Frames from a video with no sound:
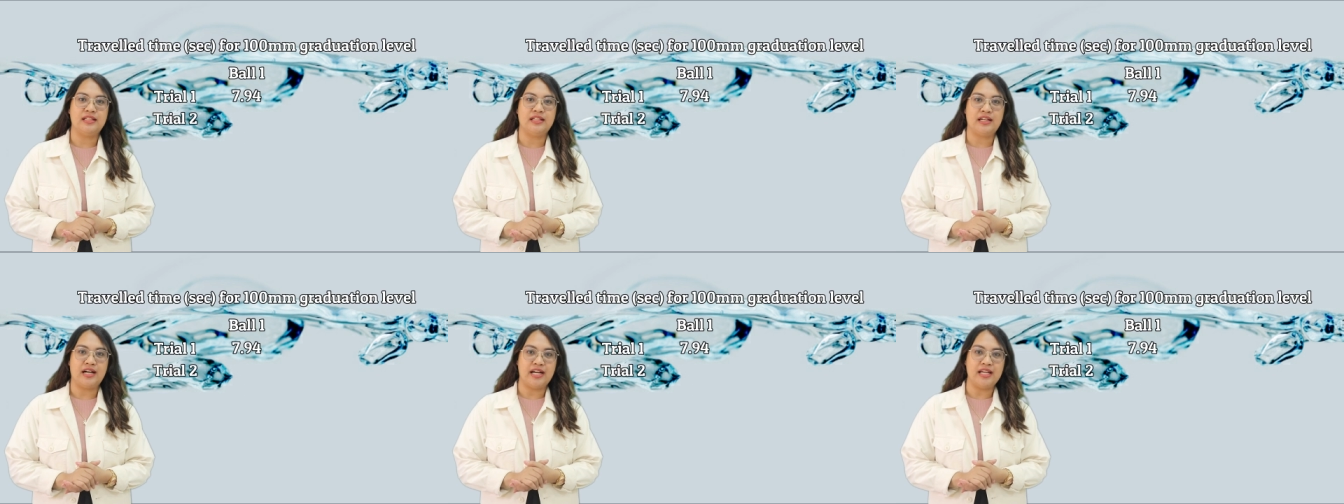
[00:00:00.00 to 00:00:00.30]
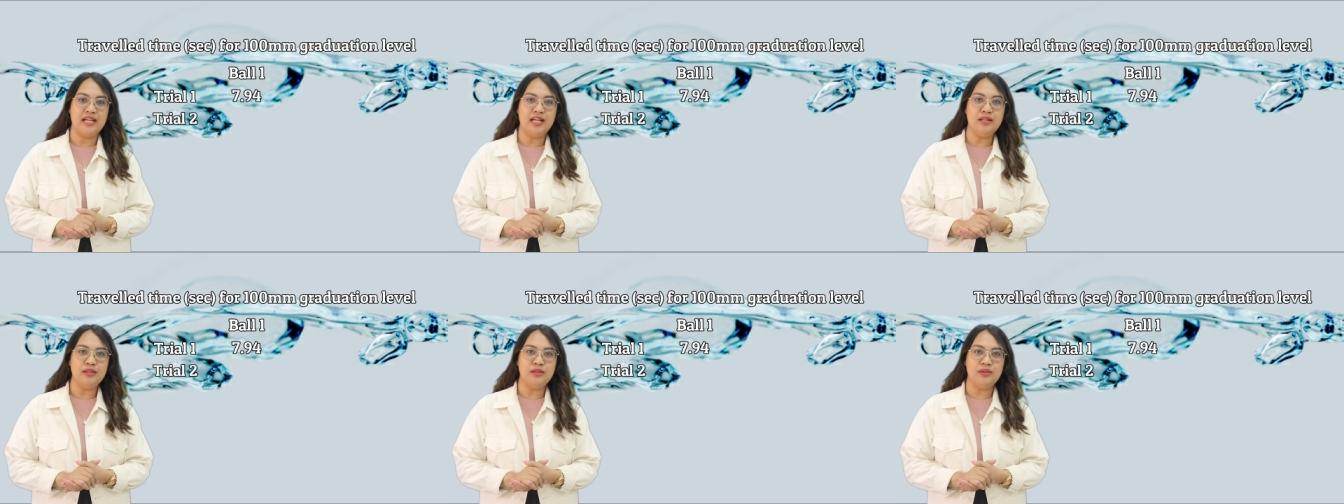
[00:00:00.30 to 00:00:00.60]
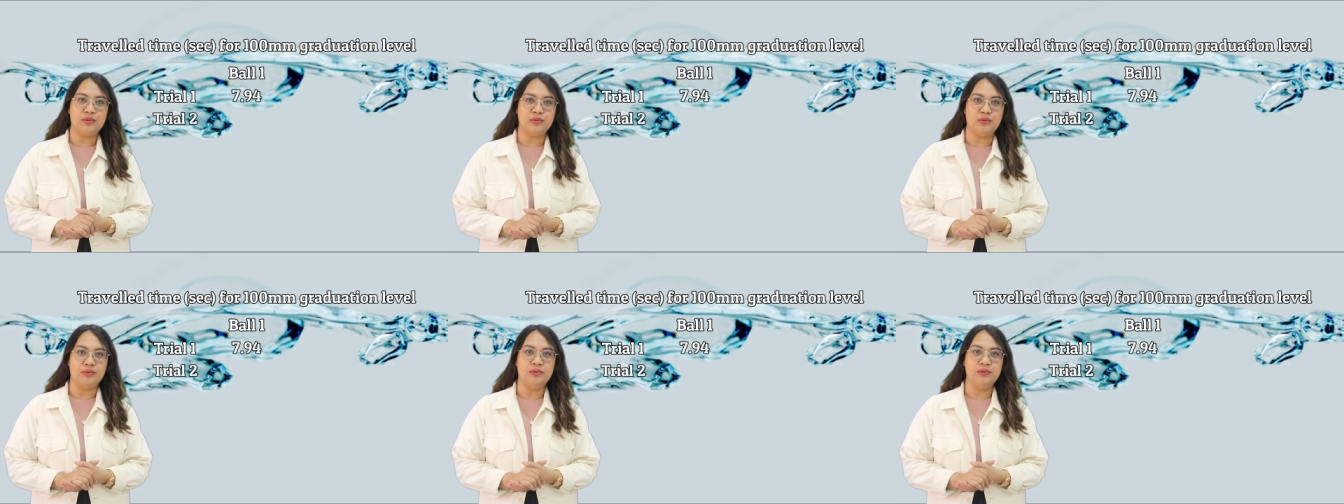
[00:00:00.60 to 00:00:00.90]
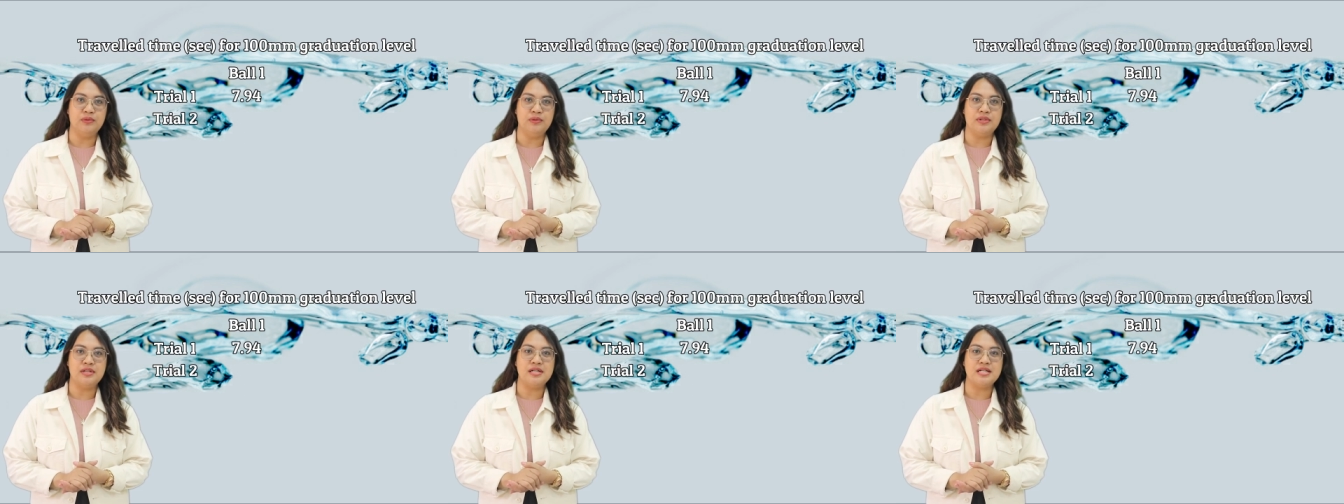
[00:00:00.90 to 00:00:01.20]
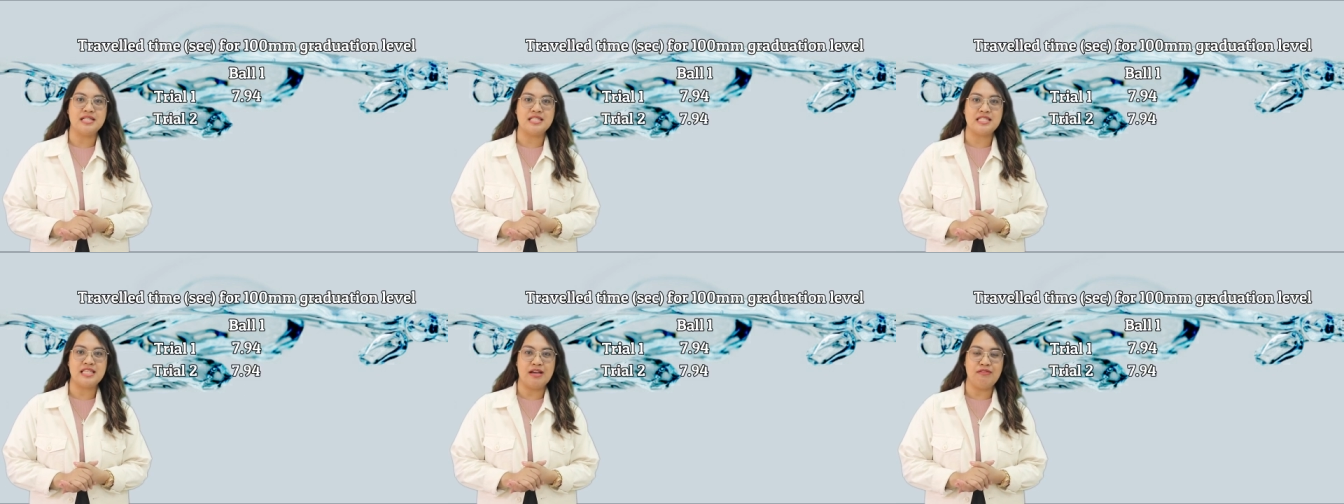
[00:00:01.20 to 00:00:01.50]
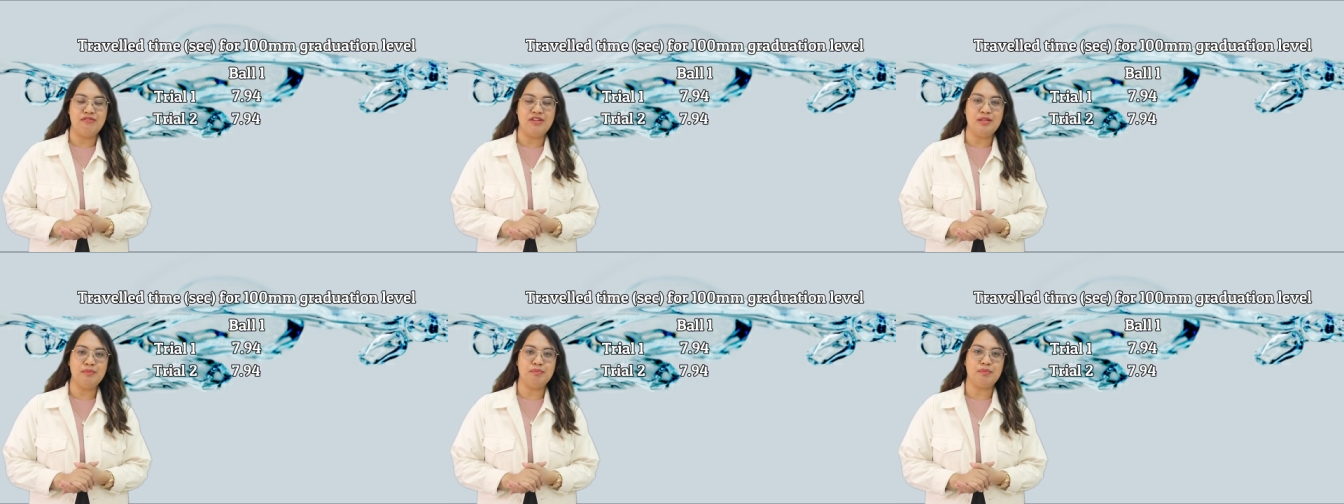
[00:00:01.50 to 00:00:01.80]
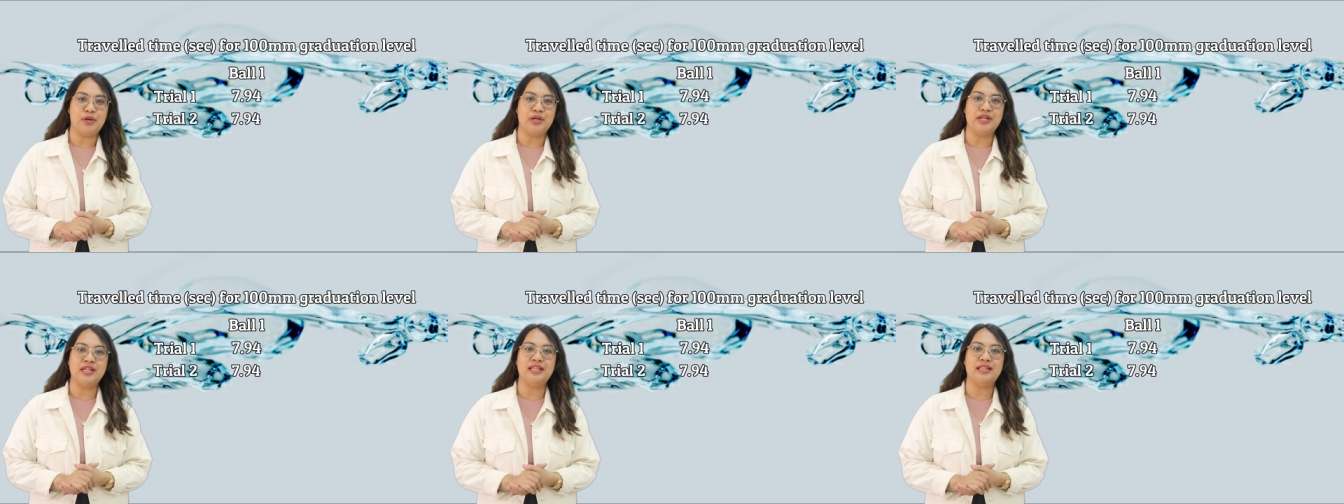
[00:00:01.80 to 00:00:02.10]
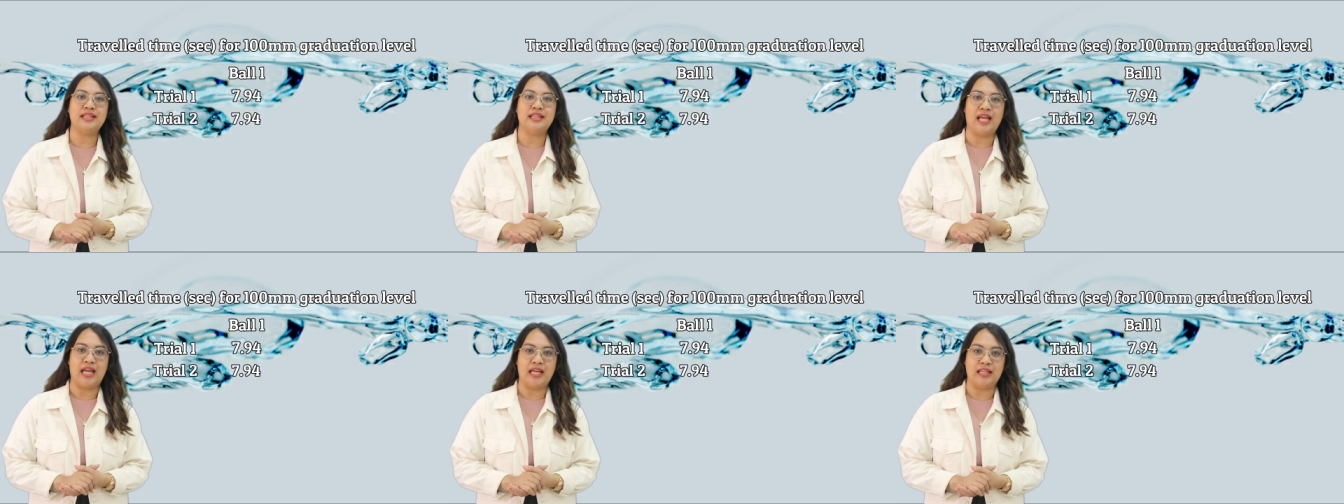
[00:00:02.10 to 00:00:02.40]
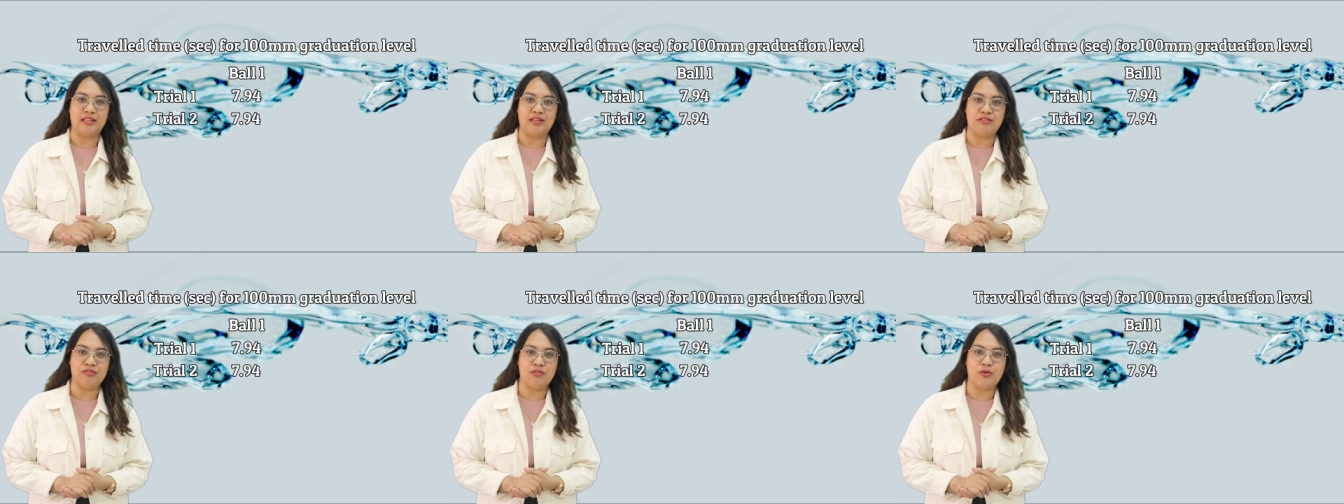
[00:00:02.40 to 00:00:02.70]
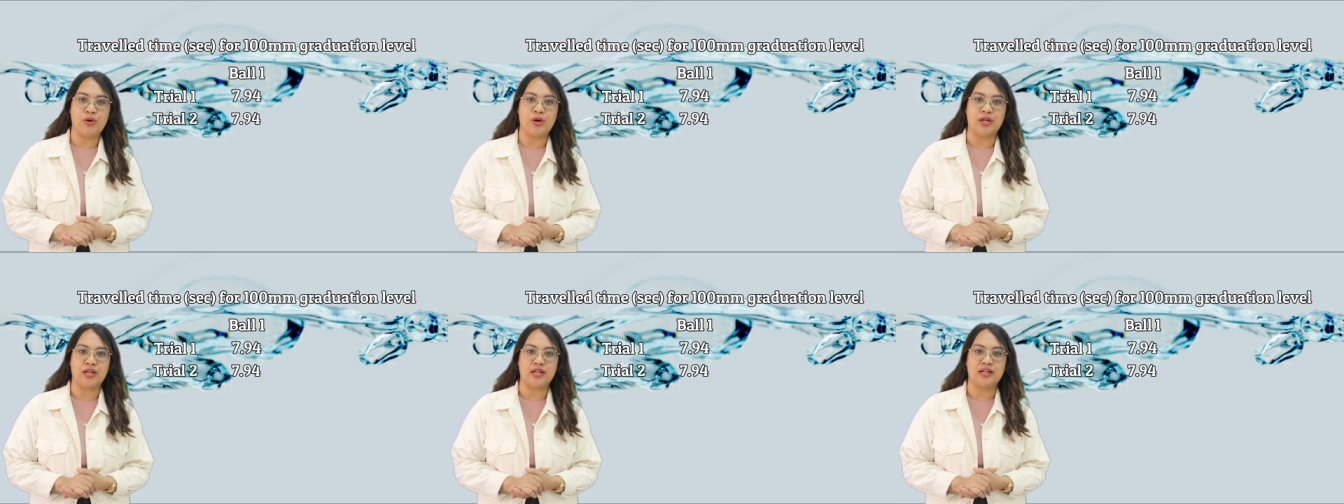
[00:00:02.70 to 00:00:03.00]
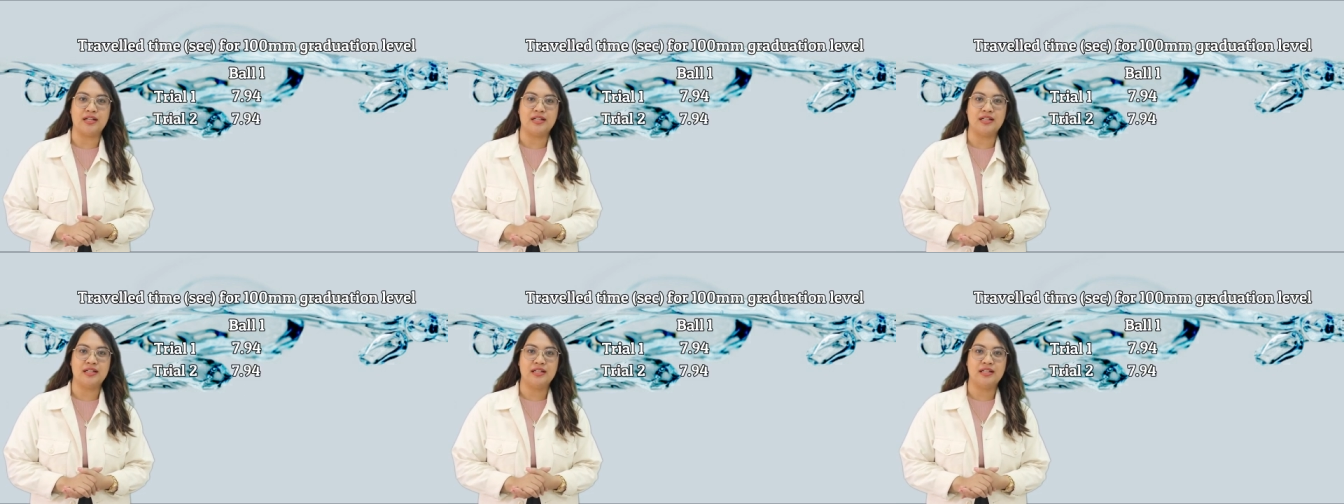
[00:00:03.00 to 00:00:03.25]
Trial 2, 7.94.